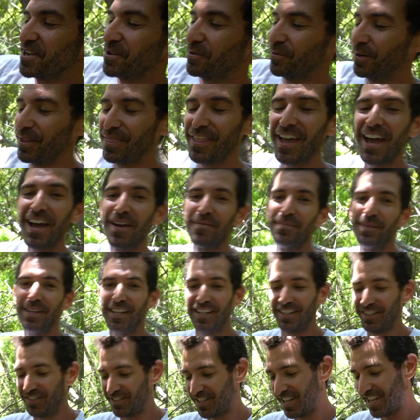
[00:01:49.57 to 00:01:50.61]
What that
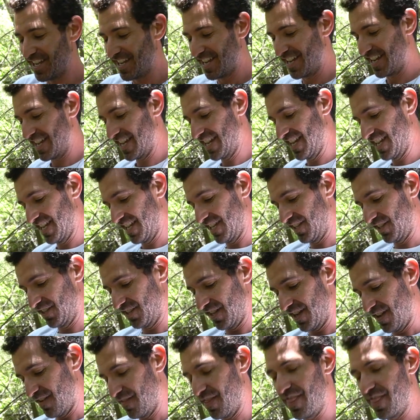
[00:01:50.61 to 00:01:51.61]
means is